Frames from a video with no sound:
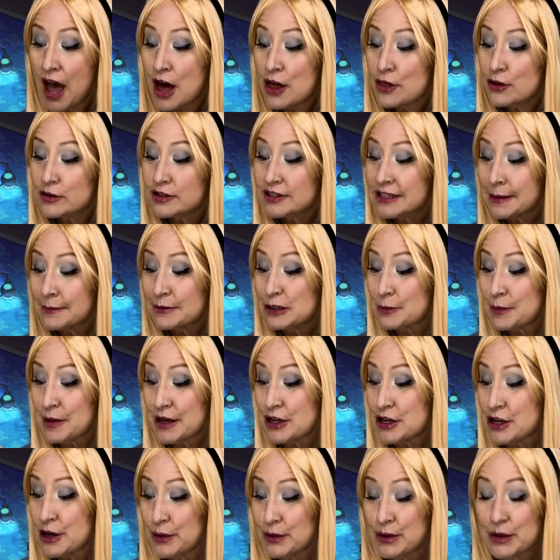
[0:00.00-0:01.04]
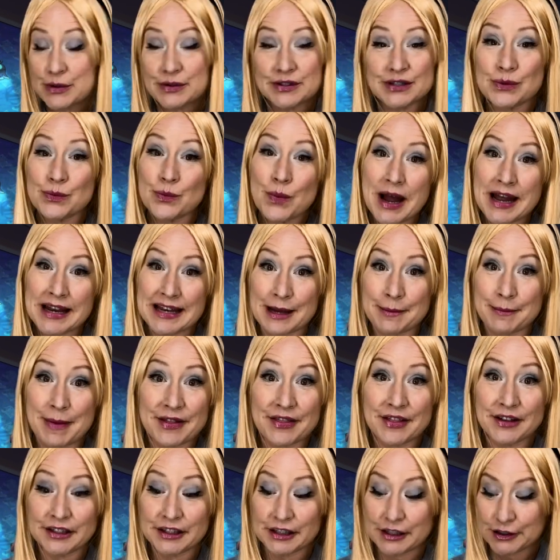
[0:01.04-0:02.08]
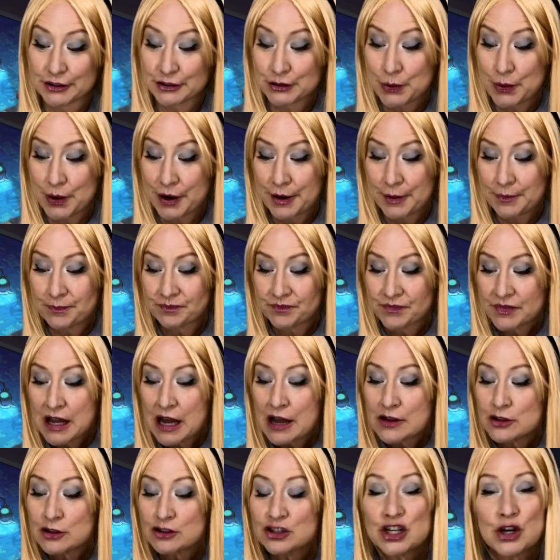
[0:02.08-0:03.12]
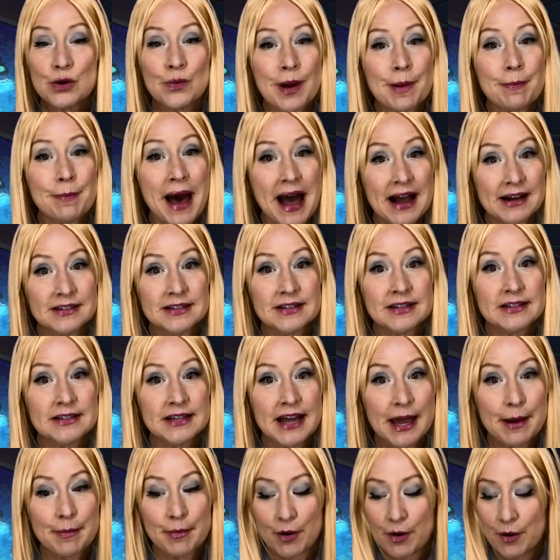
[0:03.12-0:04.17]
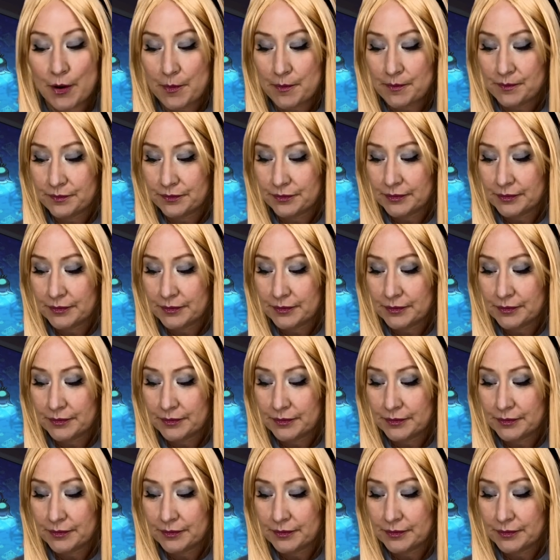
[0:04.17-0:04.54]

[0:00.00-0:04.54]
There seemed to be no use in waiting by the little door, so she went back to the table,